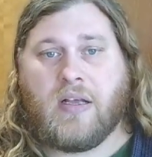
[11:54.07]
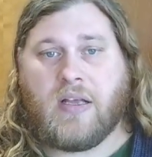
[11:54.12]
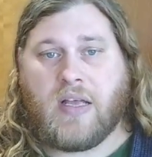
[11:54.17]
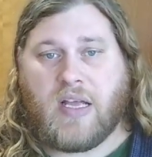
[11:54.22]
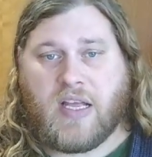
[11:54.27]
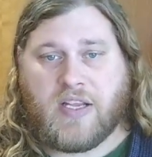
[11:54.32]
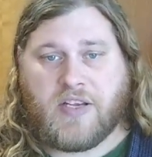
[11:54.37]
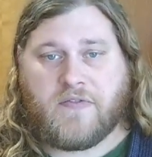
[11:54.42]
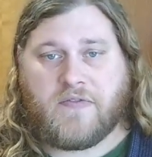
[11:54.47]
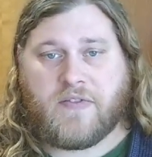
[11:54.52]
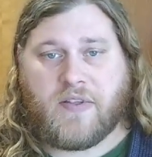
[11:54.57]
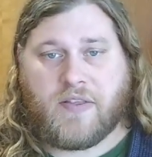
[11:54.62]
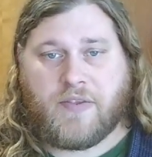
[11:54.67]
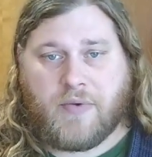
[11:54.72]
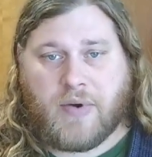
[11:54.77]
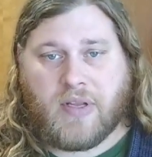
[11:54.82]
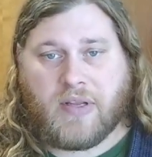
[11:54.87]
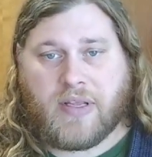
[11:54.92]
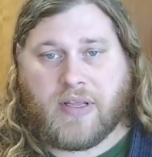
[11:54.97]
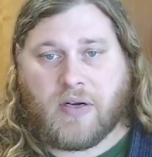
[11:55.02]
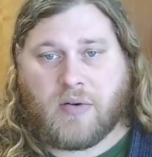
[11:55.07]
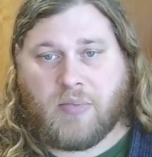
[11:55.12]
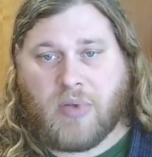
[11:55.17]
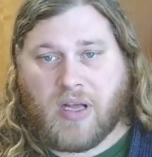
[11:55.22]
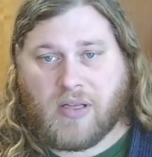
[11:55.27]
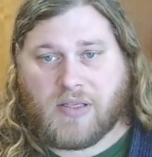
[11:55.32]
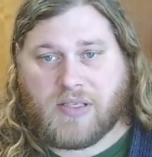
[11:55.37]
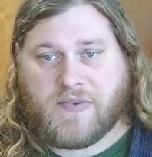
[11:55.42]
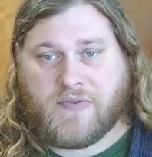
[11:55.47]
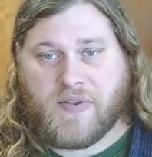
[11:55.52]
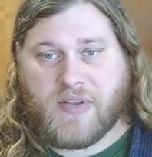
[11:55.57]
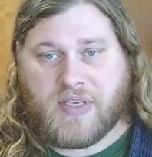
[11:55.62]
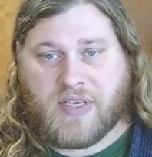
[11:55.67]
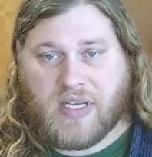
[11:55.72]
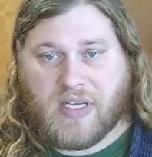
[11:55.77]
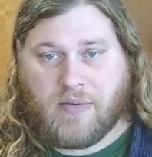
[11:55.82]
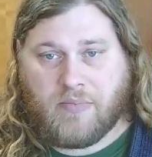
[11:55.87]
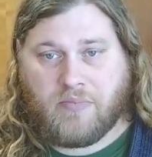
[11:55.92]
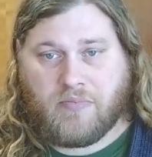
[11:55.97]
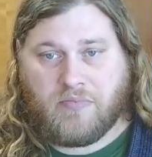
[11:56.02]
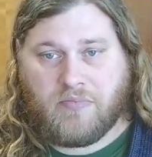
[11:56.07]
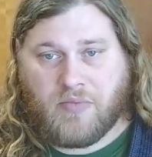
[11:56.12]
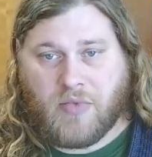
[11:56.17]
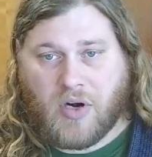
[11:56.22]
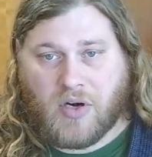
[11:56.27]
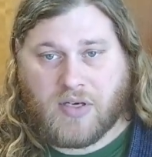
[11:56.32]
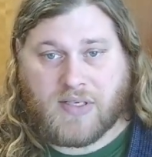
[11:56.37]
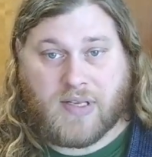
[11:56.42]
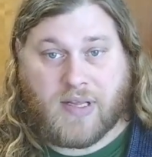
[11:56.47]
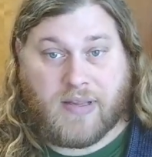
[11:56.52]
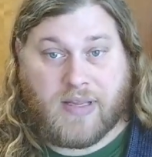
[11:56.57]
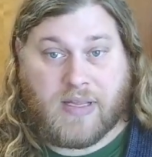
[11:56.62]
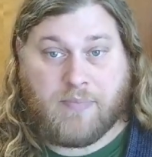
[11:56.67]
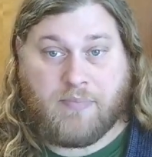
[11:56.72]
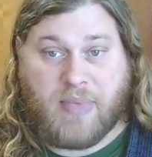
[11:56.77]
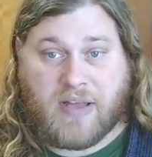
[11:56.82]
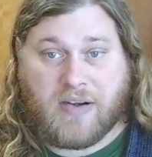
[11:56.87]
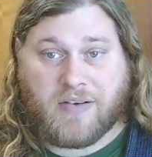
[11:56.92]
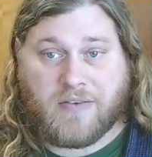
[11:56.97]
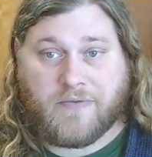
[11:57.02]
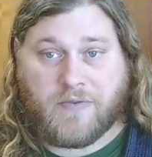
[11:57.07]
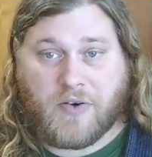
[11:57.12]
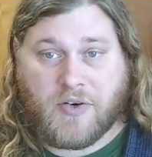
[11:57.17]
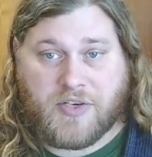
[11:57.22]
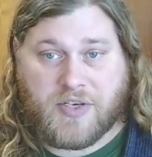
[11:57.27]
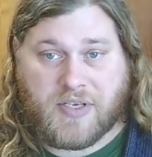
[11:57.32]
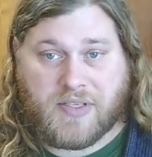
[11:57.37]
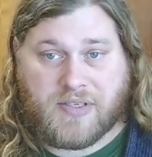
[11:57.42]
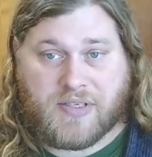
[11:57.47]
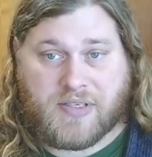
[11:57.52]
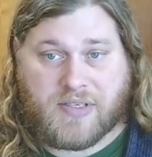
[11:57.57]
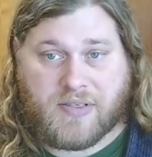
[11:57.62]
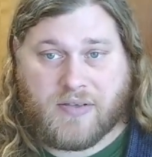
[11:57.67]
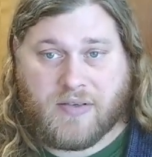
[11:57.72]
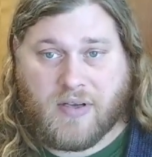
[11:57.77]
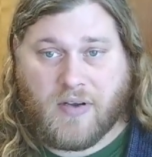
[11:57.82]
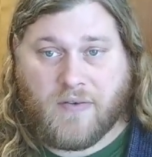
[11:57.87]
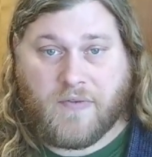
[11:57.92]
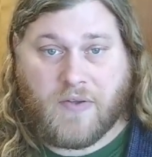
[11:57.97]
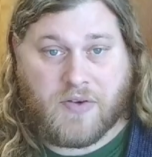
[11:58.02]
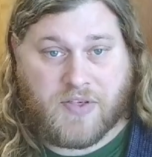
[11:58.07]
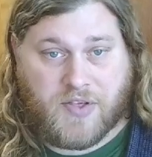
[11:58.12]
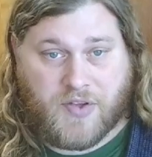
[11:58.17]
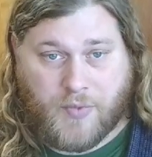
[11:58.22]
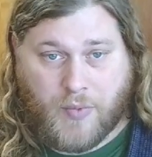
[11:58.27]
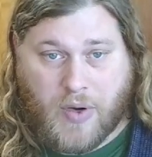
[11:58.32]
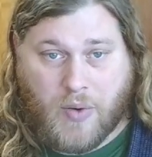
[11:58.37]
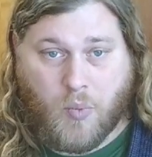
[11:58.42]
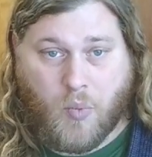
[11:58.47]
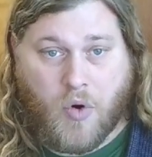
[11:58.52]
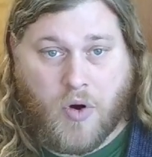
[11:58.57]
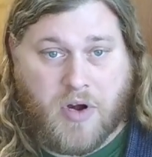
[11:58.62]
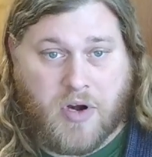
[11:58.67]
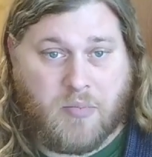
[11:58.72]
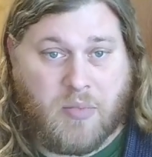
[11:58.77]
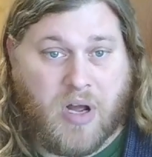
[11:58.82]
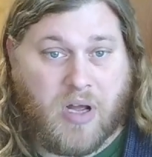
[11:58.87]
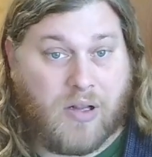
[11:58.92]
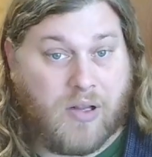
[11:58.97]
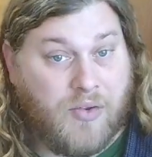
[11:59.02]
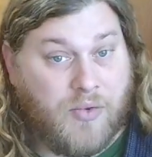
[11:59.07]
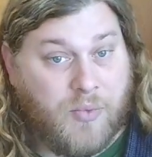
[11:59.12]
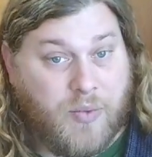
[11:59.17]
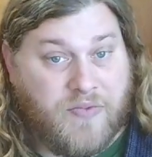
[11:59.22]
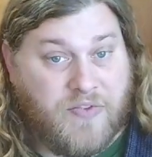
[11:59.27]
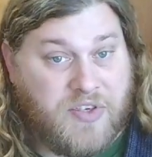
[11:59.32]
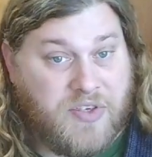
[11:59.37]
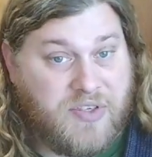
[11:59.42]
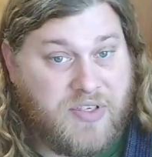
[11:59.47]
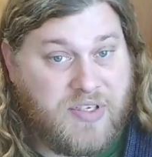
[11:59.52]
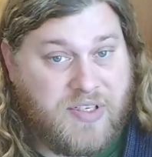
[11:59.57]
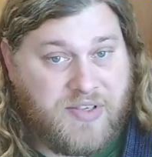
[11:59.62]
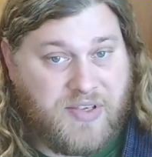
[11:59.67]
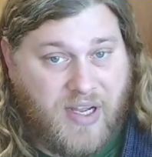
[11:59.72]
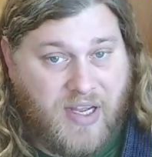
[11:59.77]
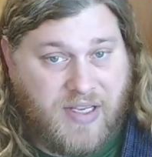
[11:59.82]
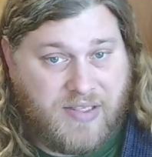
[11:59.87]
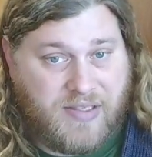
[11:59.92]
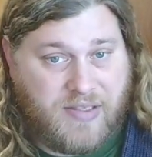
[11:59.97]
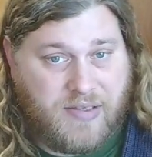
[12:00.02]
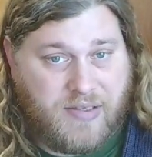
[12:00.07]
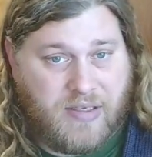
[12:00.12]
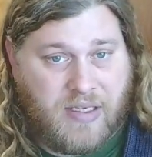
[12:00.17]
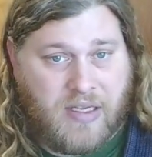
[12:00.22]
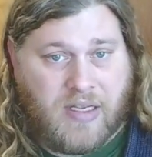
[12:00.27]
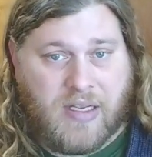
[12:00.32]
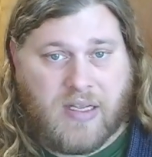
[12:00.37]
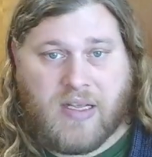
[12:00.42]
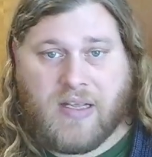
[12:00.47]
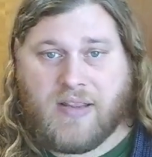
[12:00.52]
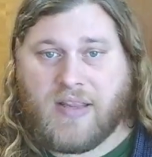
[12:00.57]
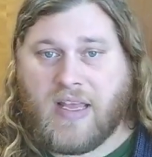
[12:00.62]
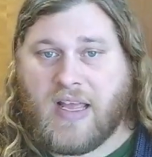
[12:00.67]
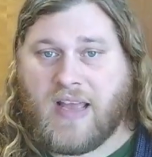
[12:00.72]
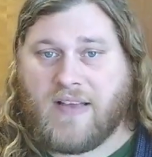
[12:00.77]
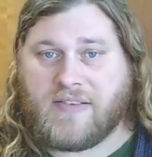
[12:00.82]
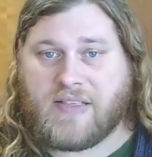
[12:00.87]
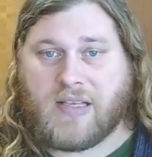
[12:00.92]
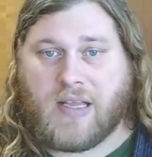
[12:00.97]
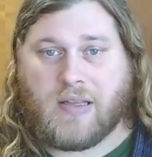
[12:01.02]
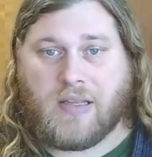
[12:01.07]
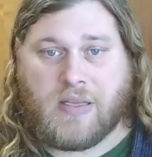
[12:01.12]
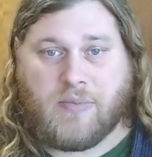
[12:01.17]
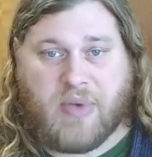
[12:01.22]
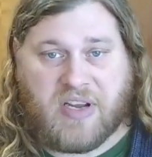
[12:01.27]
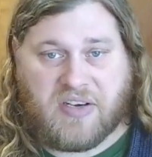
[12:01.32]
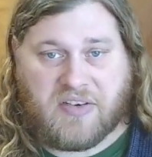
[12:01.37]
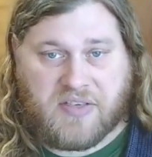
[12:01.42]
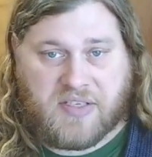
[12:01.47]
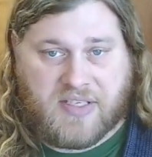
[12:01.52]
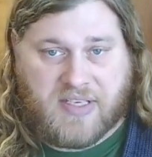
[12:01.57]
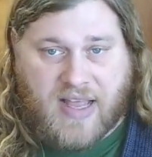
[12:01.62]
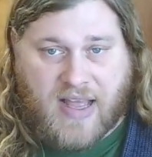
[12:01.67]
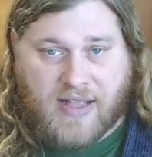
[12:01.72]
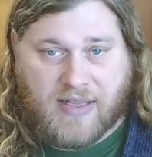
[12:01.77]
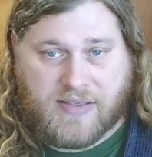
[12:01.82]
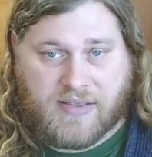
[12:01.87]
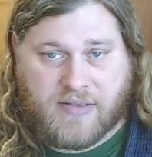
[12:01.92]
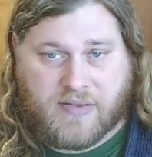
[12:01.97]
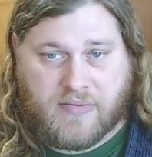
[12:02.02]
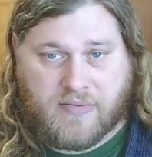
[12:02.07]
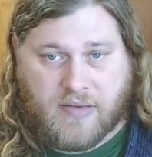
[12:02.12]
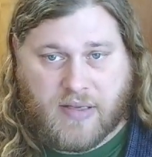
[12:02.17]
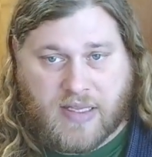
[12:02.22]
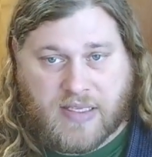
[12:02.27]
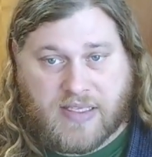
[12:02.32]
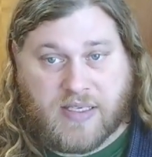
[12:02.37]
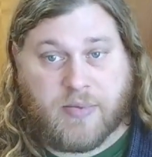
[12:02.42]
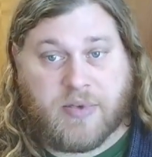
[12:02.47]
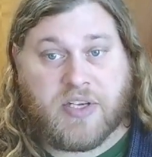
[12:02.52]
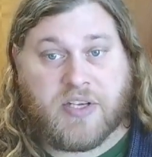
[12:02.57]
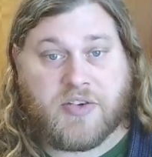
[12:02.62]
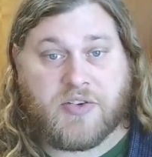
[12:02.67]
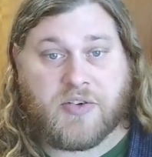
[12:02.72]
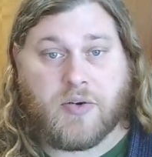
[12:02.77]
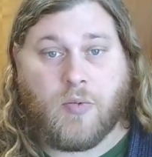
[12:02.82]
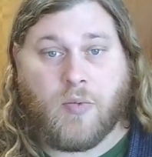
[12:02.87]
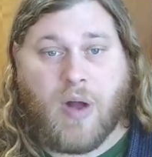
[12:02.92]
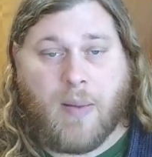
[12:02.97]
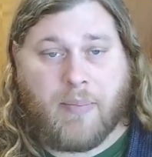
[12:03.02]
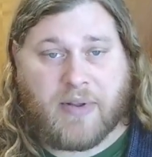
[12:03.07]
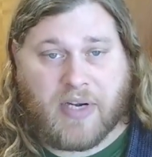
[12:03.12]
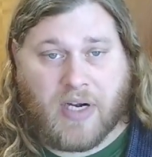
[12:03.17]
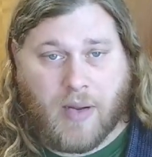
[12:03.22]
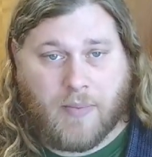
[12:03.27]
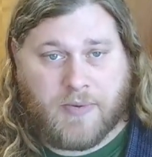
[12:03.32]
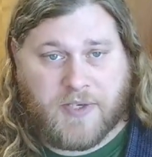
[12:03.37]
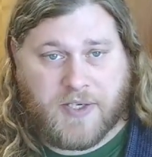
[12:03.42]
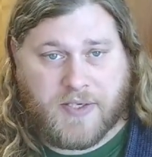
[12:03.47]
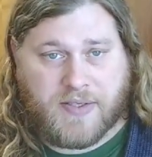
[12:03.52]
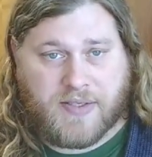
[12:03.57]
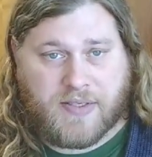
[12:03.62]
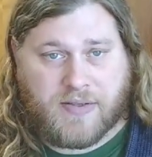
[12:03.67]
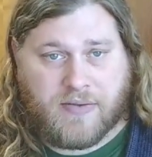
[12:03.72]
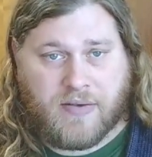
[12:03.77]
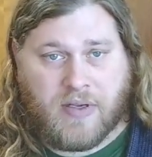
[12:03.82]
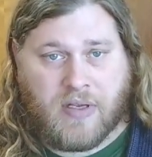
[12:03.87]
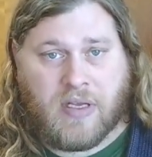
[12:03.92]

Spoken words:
Each of the 3 leader models for the team are slightly better versions of those 3 warrior models we've just discussed. They have slightly better stats and some additional weapon options.